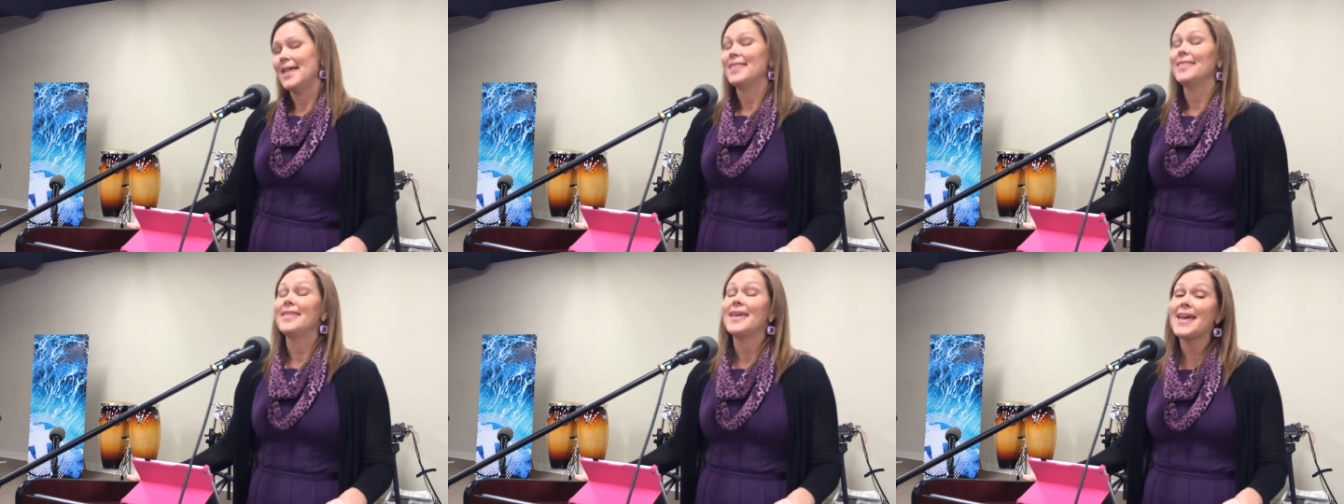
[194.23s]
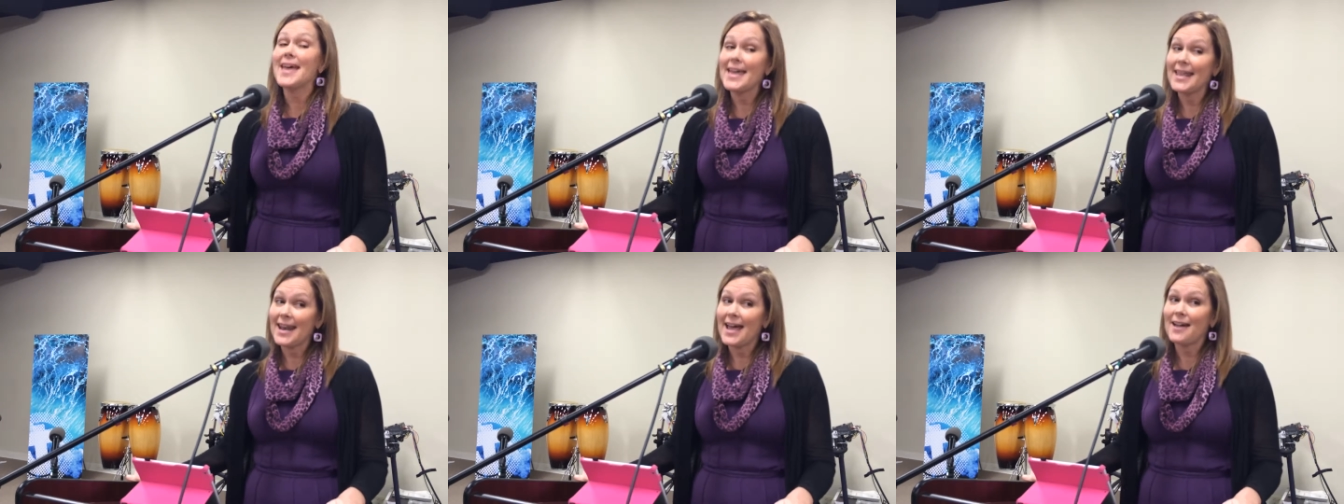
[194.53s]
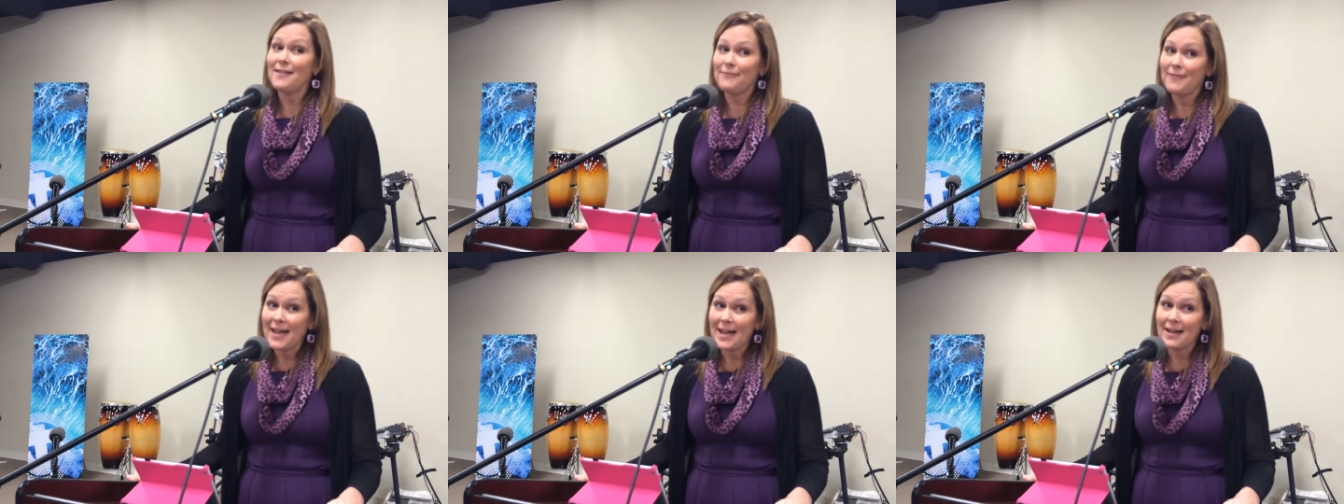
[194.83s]
then
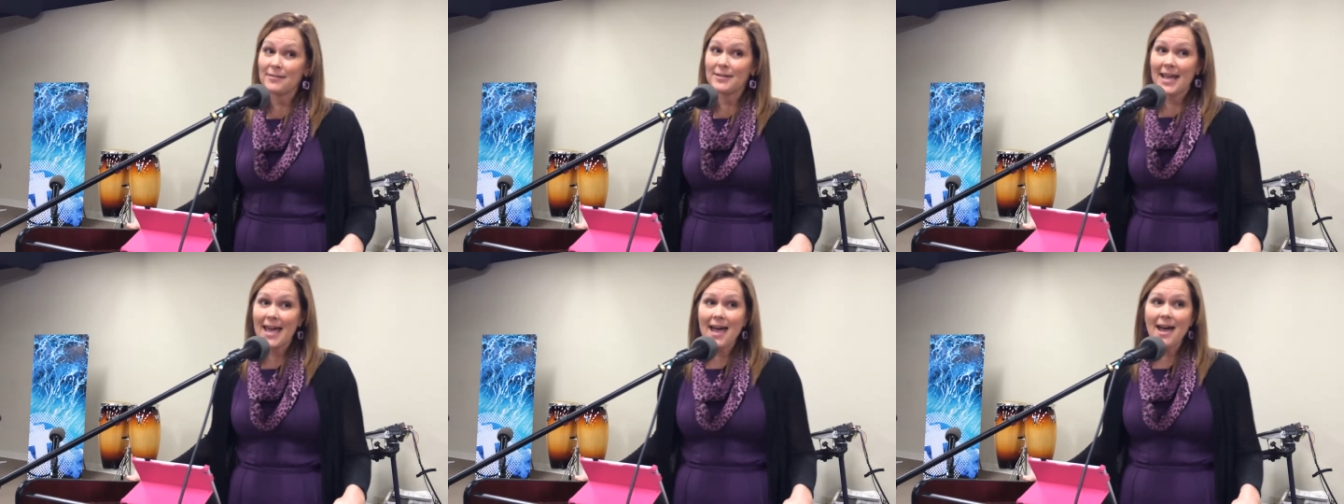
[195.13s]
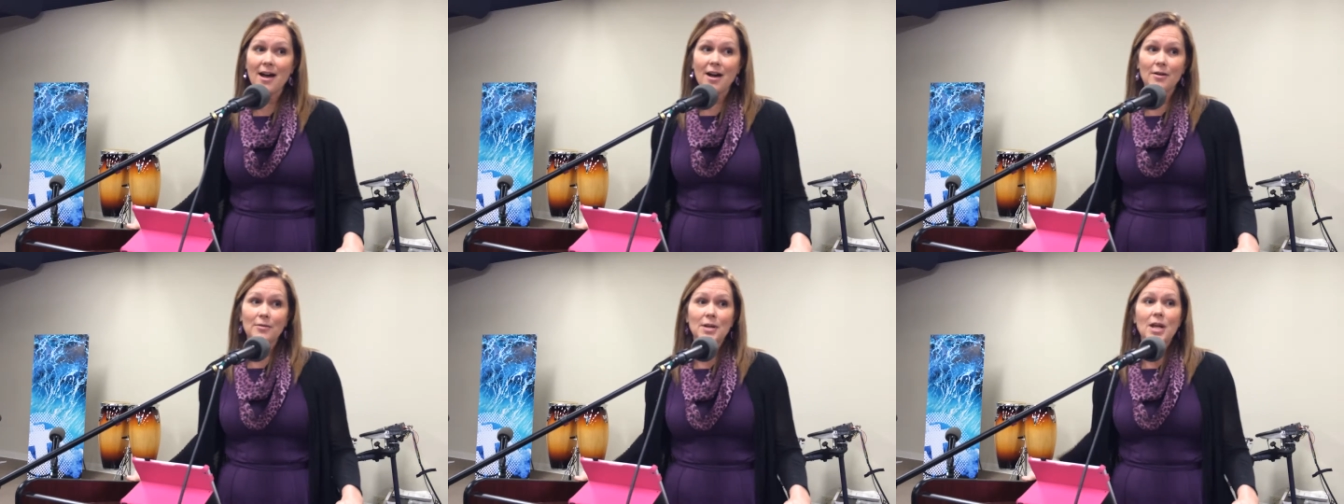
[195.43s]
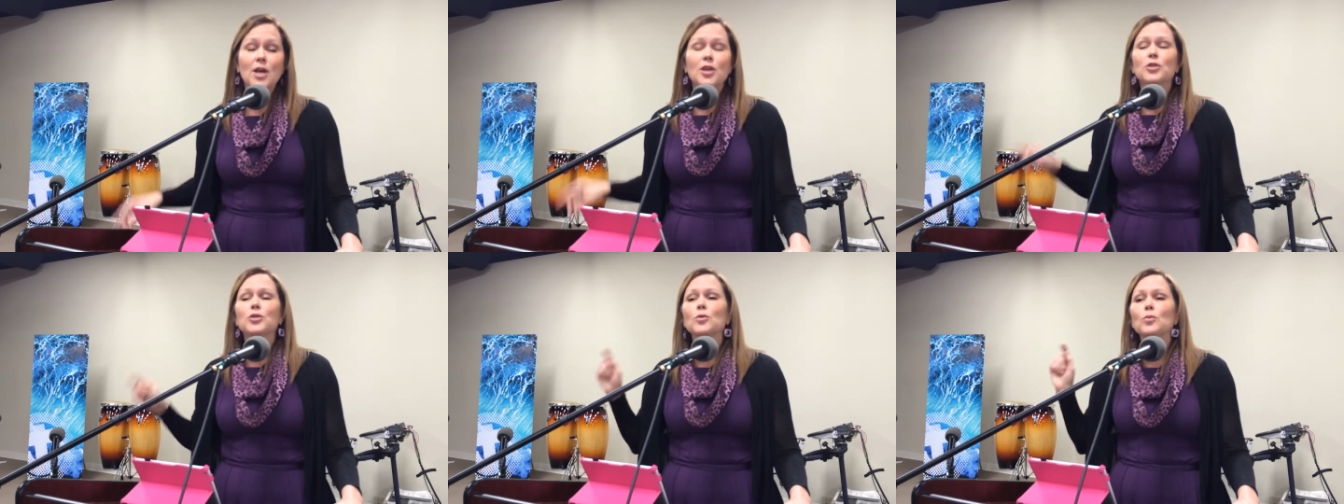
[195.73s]
I found
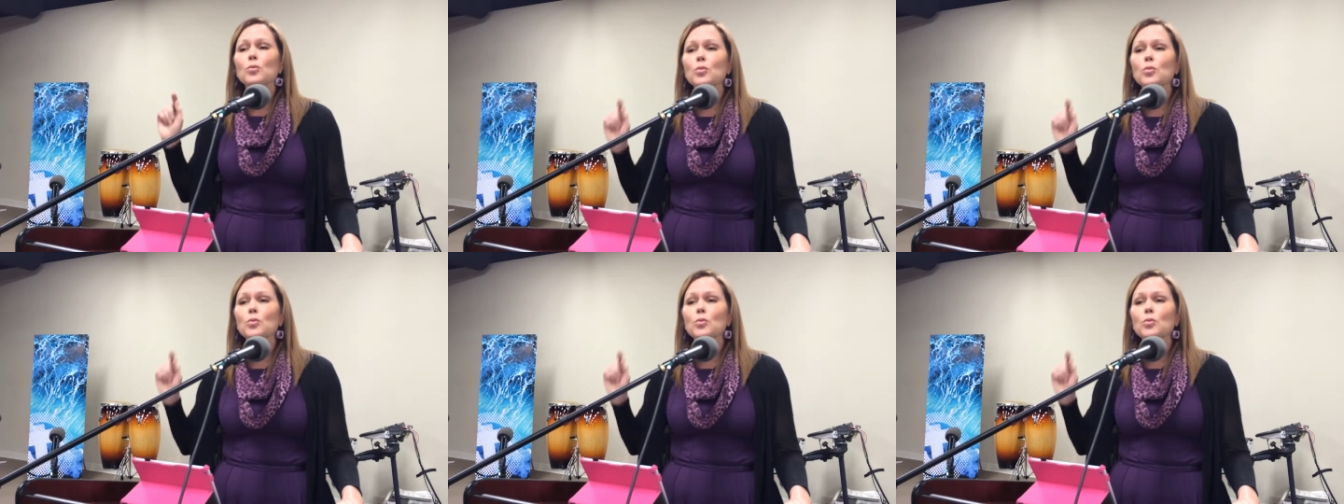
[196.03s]
out the